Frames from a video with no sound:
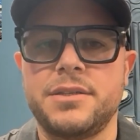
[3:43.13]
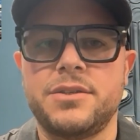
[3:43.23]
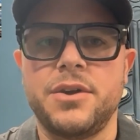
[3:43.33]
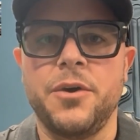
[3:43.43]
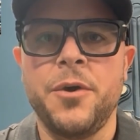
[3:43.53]
And
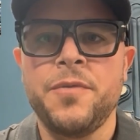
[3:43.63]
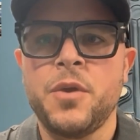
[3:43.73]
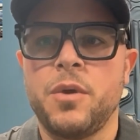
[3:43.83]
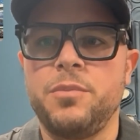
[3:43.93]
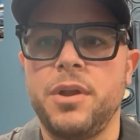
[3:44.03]
so
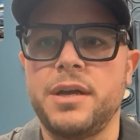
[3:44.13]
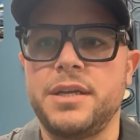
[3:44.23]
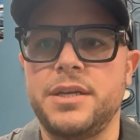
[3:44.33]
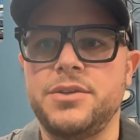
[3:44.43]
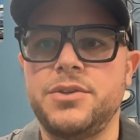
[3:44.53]
we're
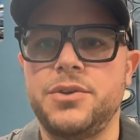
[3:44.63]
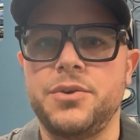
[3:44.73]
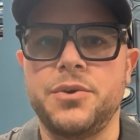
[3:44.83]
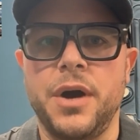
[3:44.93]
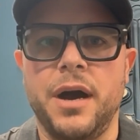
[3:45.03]
plugged
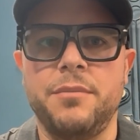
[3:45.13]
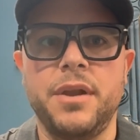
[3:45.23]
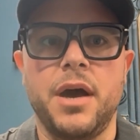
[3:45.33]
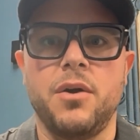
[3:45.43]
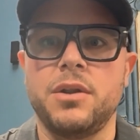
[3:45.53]
into
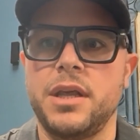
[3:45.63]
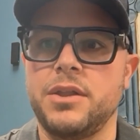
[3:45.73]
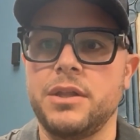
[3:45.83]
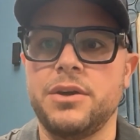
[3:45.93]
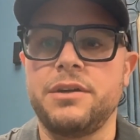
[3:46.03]
not only
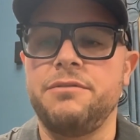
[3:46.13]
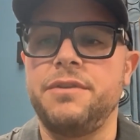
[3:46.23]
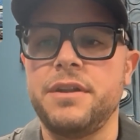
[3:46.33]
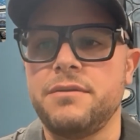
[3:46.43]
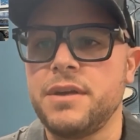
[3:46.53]
the look and
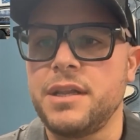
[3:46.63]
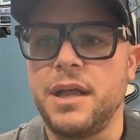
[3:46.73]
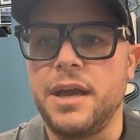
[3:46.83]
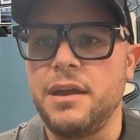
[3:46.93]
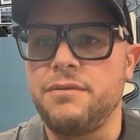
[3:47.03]
feel of the
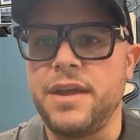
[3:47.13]
client,